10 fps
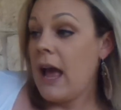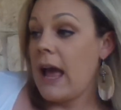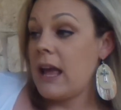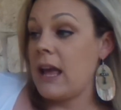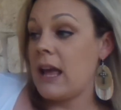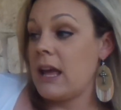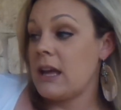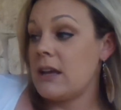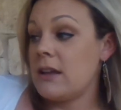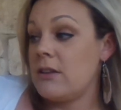
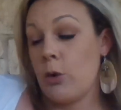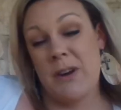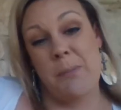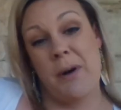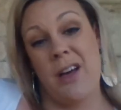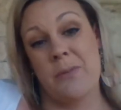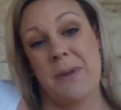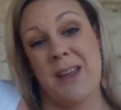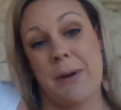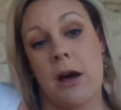And nobody bothered
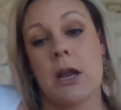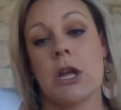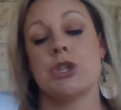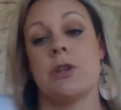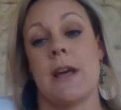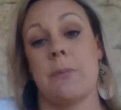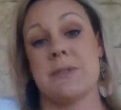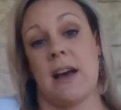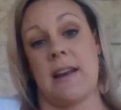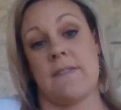me about it. So that
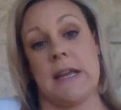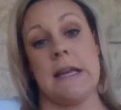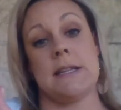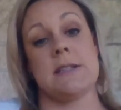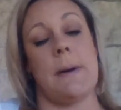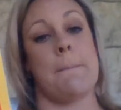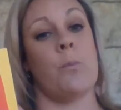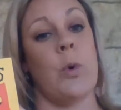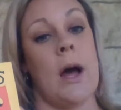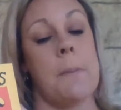was kind of a hint about
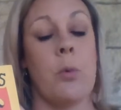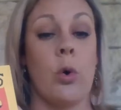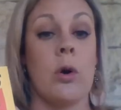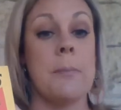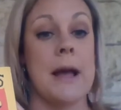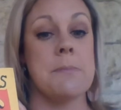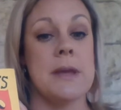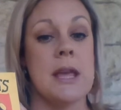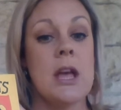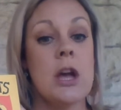what a moral might
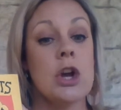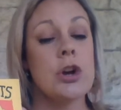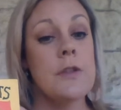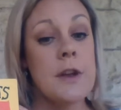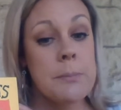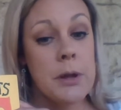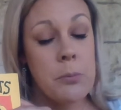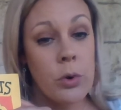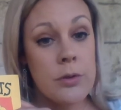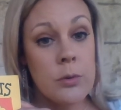be. Could there be
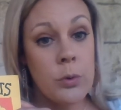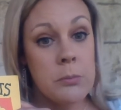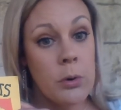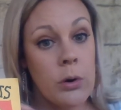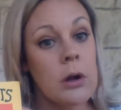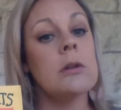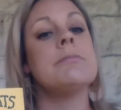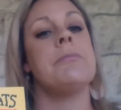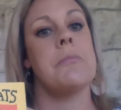more than one moral?